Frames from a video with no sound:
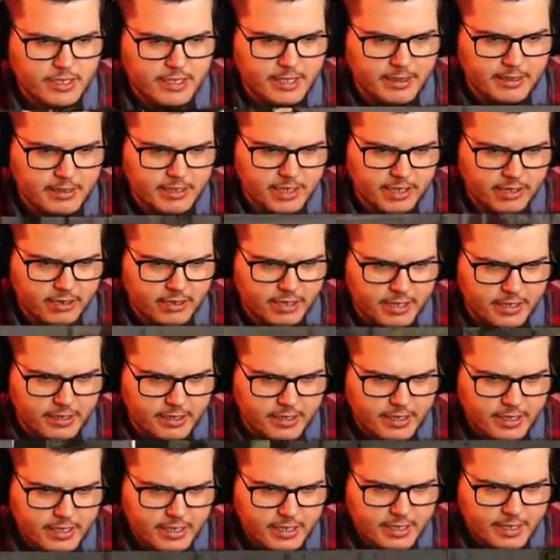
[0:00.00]
Kingslayer again.
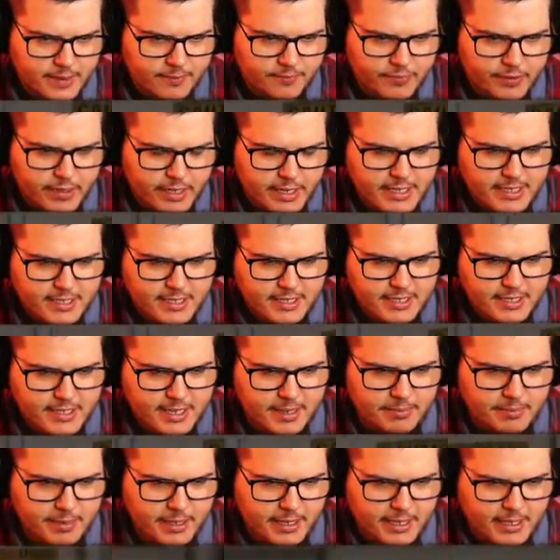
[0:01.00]
It's the
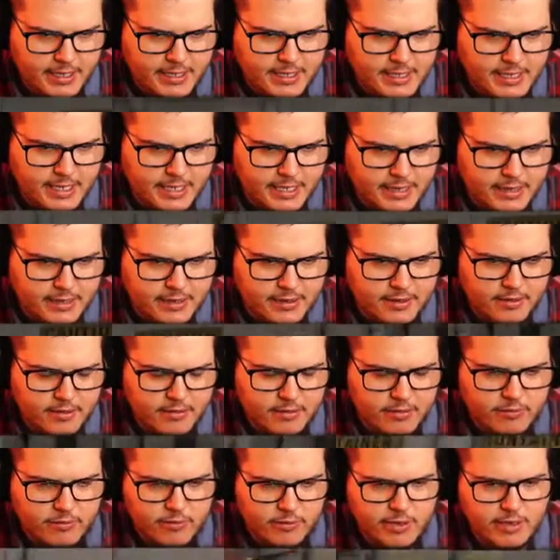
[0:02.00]
same thing as like
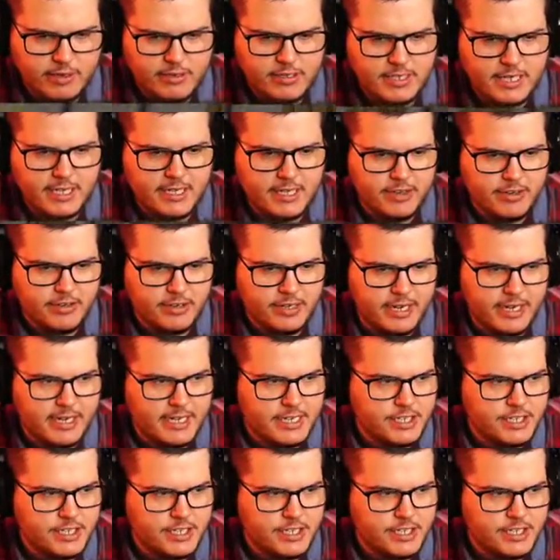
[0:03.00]
what I was saying the other day.